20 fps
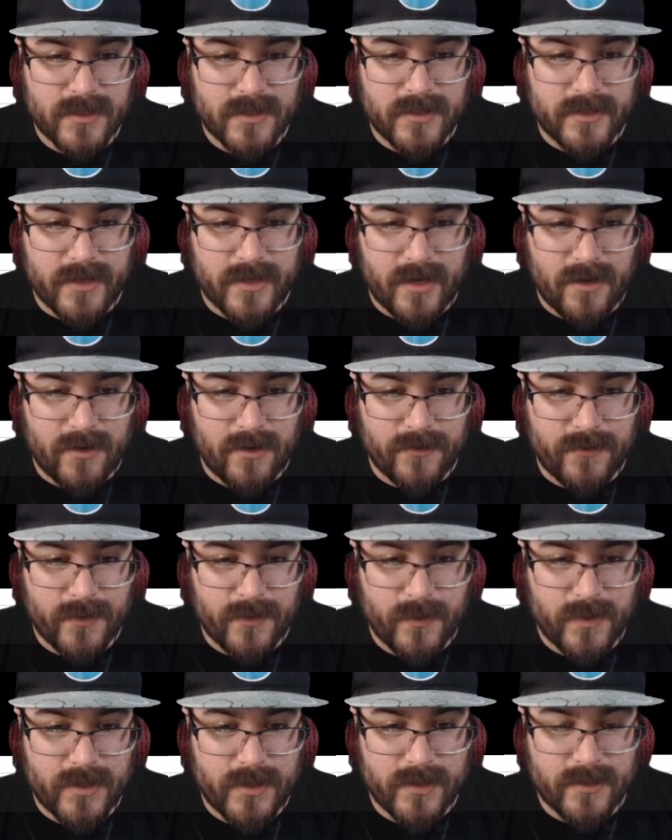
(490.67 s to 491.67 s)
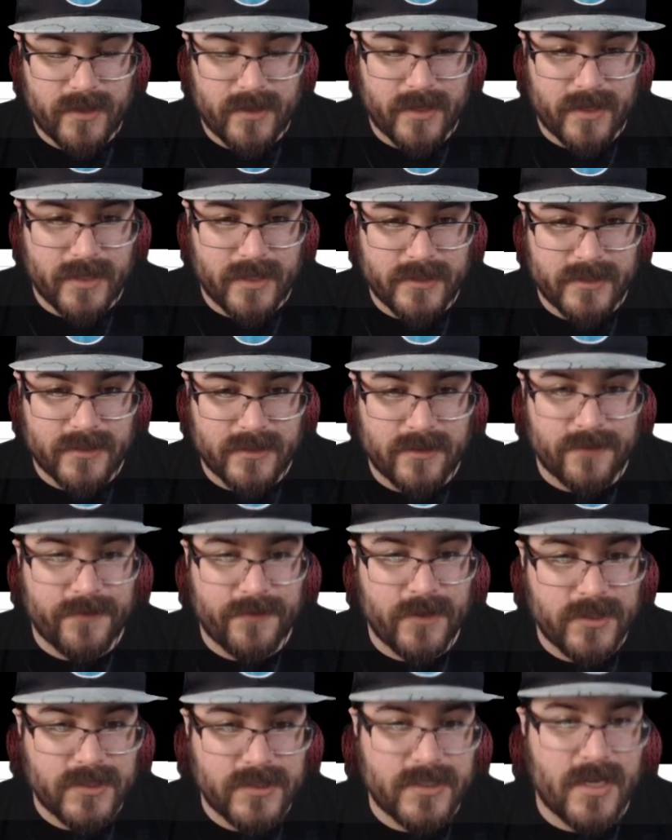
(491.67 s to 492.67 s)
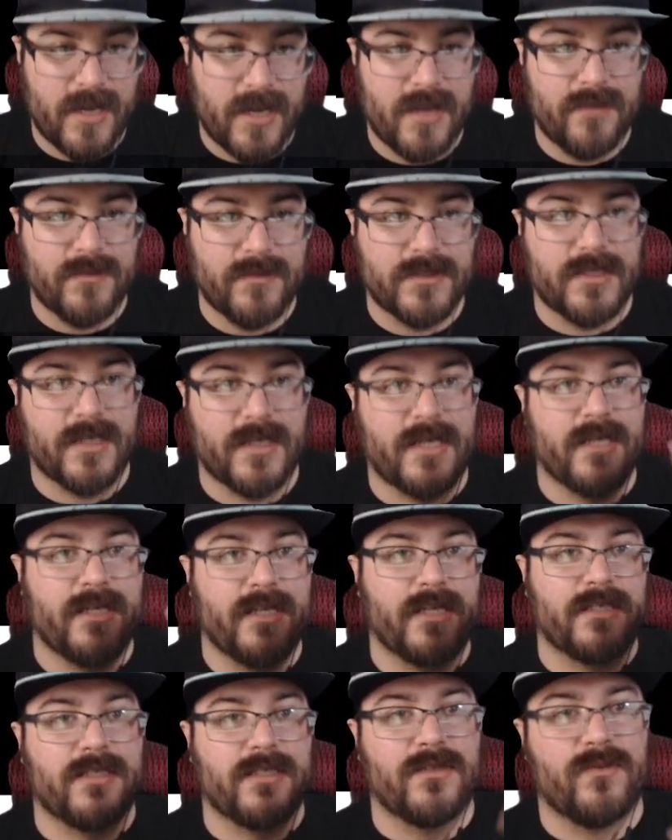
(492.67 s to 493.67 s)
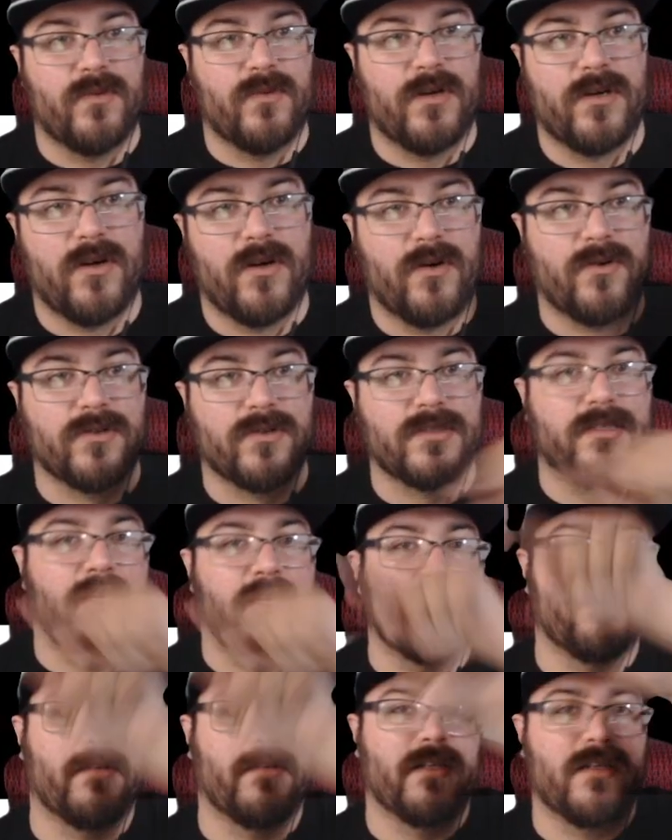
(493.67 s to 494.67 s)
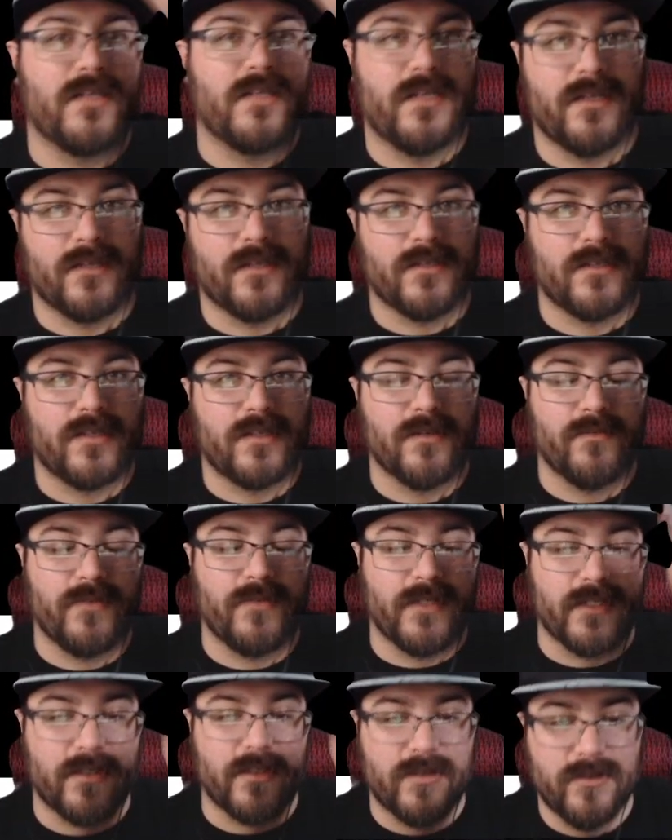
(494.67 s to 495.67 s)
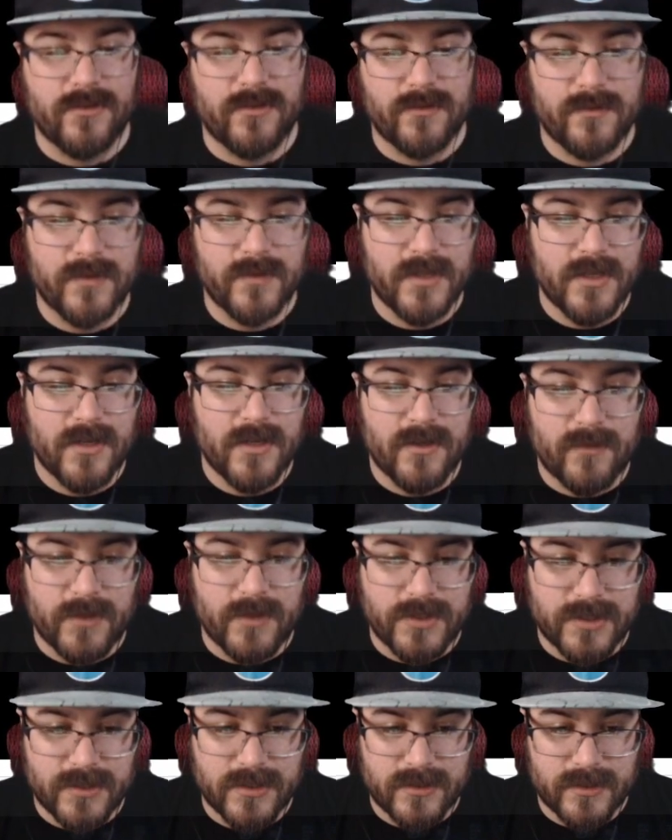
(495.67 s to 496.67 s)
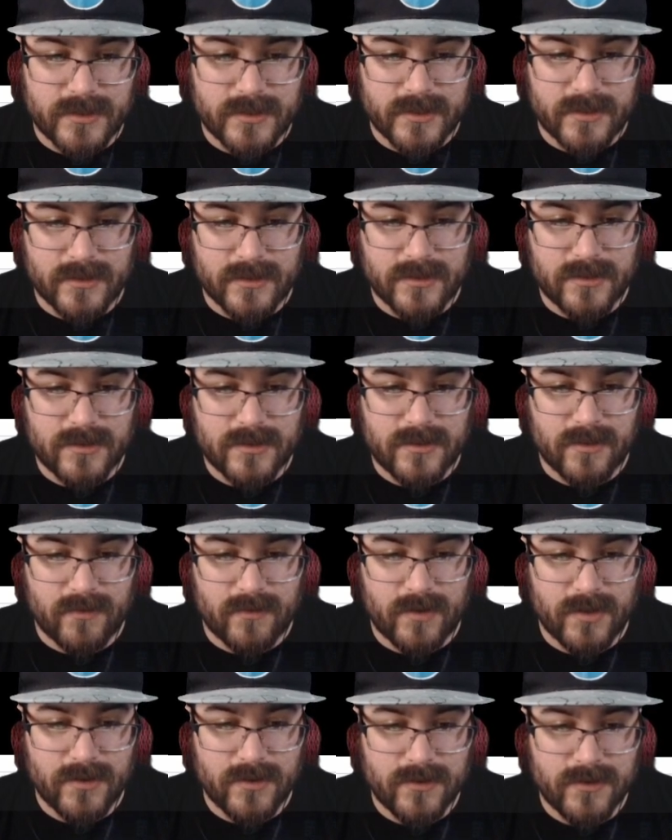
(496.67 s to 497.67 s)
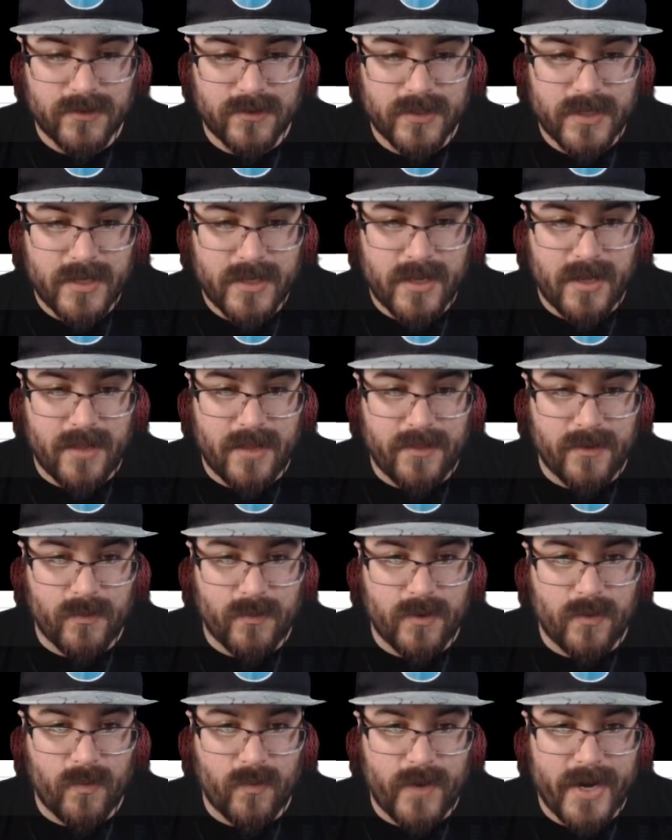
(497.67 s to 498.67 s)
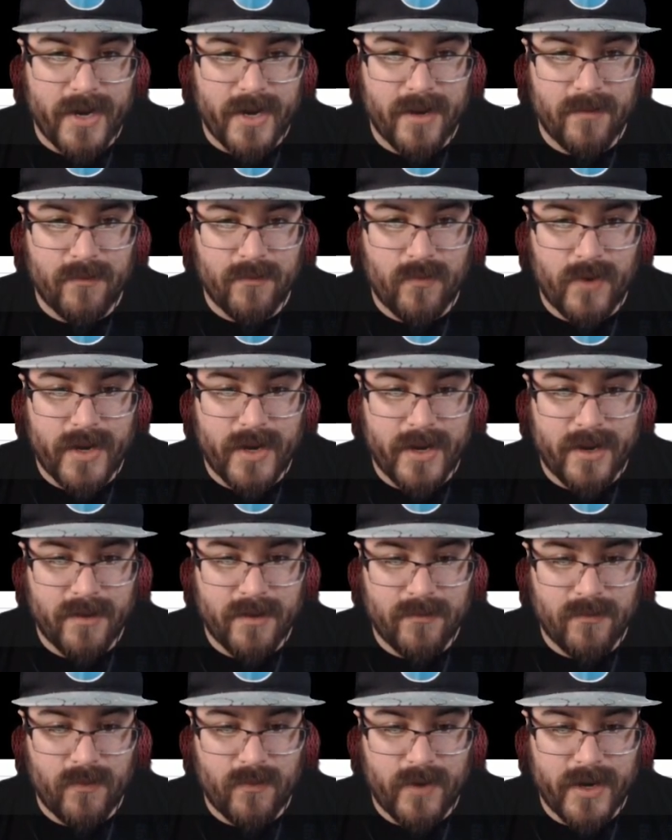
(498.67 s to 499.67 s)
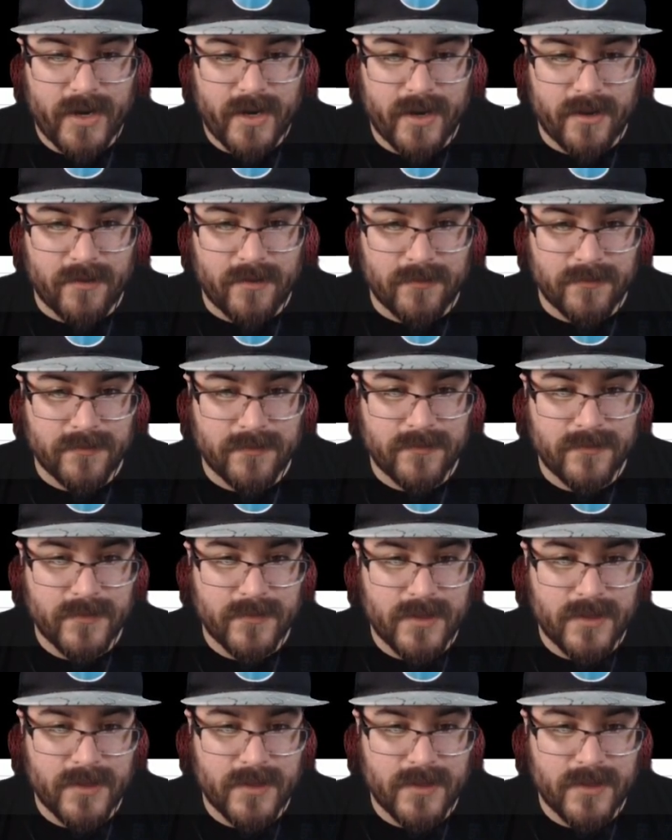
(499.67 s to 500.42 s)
Now, if we went like I did the first time, is I connected one whole segment in a complete loop, which is did the road, and then went wham, wham, wham.